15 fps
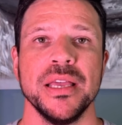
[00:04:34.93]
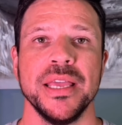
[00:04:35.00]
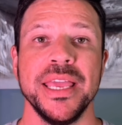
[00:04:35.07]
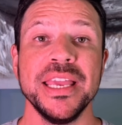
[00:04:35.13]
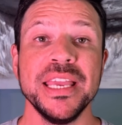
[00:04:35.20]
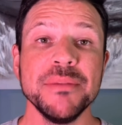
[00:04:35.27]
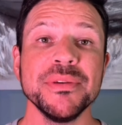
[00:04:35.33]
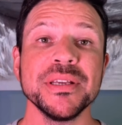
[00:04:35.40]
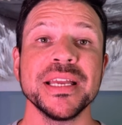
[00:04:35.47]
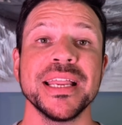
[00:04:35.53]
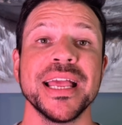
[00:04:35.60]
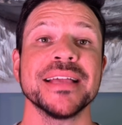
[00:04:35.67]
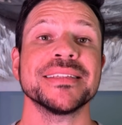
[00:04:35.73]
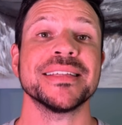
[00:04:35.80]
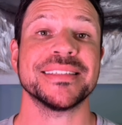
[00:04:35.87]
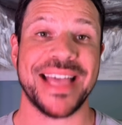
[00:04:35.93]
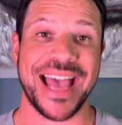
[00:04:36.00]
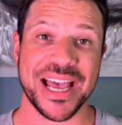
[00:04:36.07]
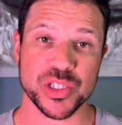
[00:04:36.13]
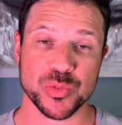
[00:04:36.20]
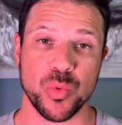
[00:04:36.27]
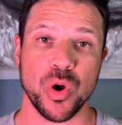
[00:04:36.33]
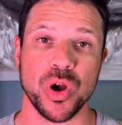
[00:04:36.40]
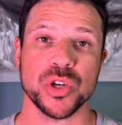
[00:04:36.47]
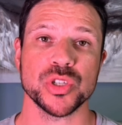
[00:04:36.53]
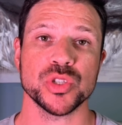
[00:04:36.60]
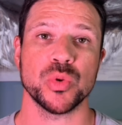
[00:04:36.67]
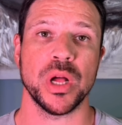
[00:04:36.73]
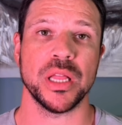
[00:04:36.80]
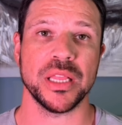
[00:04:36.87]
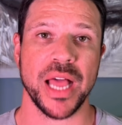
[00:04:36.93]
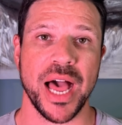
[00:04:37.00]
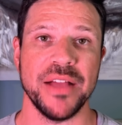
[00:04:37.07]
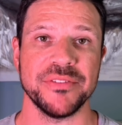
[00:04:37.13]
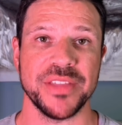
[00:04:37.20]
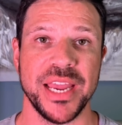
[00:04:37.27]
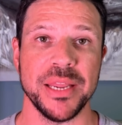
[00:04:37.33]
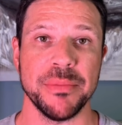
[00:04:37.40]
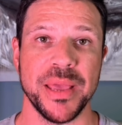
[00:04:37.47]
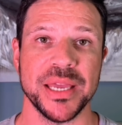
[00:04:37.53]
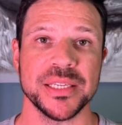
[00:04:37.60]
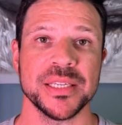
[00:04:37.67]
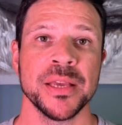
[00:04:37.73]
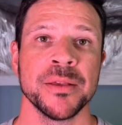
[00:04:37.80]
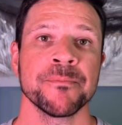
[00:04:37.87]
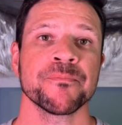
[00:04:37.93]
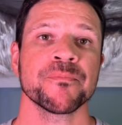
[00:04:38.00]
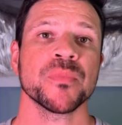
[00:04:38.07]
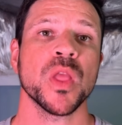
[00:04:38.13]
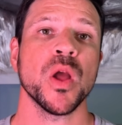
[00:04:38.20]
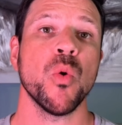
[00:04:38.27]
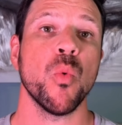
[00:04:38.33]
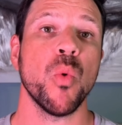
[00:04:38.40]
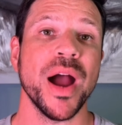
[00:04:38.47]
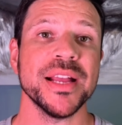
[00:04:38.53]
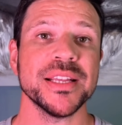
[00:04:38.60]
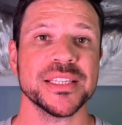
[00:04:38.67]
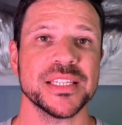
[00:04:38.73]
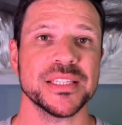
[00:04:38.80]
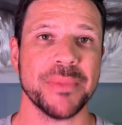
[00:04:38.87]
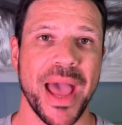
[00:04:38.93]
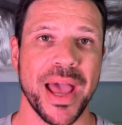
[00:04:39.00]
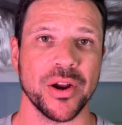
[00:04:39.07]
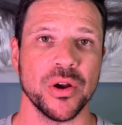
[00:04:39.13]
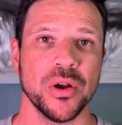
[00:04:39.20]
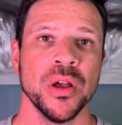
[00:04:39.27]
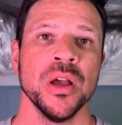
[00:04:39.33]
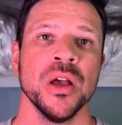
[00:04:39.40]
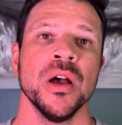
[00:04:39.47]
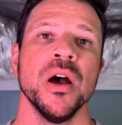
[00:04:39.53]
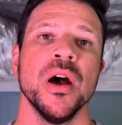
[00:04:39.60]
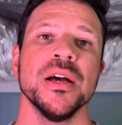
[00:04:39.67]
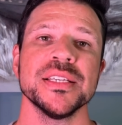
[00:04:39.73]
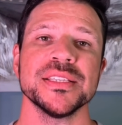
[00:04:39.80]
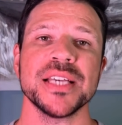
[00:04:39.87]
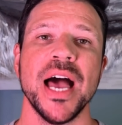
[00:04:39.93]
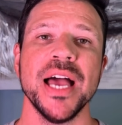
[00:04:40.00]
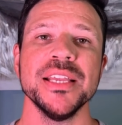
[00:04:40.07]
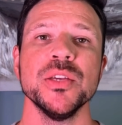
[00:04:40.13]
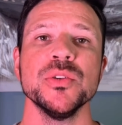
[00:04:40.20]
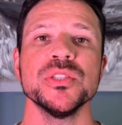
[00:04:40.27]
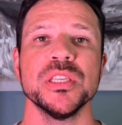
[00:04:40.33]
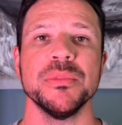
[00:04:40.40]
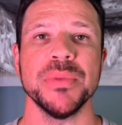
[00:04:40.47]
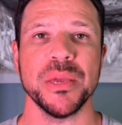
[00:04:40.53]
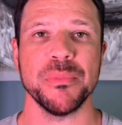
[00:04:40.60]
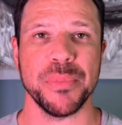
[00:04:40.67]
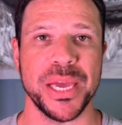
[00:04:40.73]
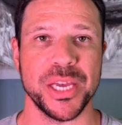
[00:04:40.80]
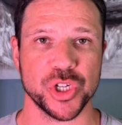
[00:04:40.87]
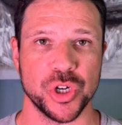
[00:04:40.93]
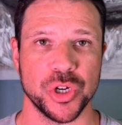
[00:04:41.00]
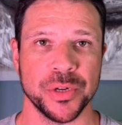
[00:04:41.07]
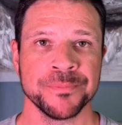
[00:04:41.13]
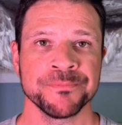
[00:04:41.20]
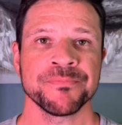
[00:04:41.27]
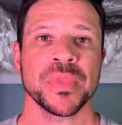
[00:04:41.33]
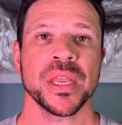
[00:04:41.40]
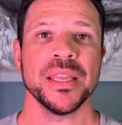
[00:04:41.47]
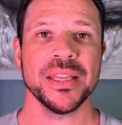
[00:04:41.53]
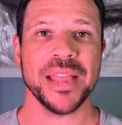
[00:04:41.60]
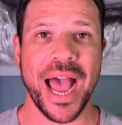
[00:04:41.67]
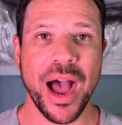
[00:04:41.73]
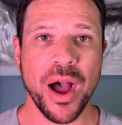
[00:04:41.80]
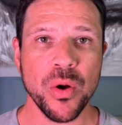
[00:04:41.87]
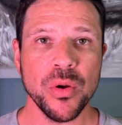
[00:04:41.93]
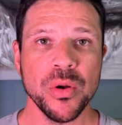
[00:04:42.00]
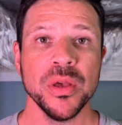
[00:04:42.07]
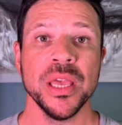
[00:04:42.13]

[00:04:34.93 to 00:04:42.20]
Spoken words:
It can even connect a dashboard to a live database. Why does this matter? A design used to be a picture. Now,